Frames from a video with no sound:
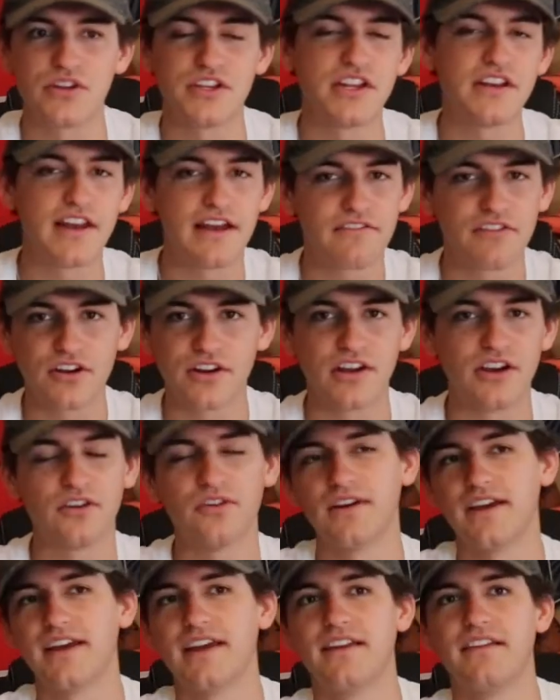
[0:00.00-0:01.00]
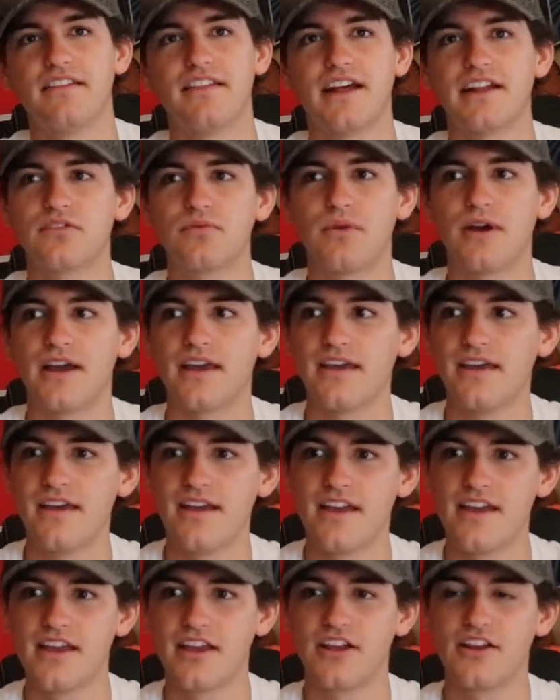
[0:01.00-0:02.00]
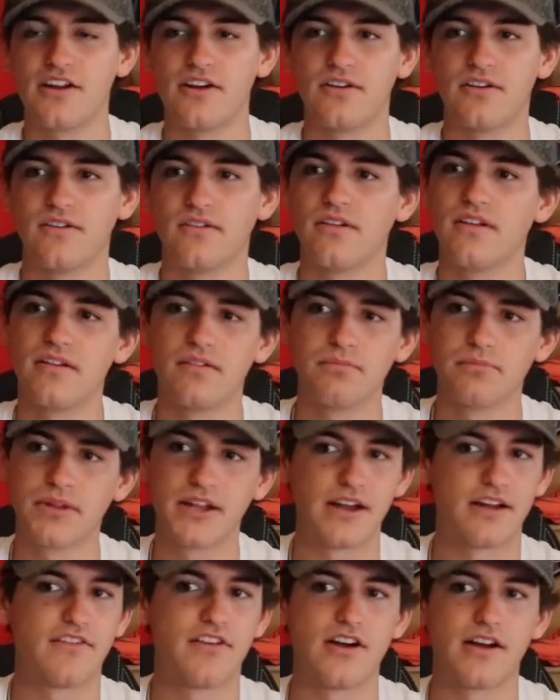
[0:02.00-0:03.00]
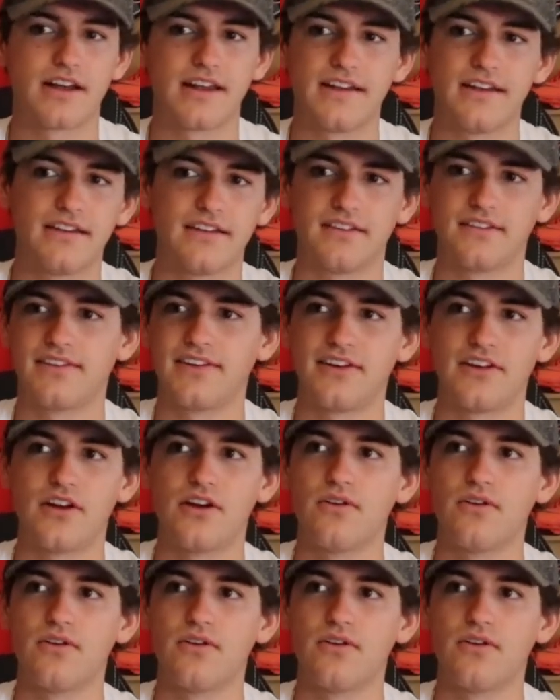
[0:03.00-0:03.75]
You never know, and that's why playoff hockey is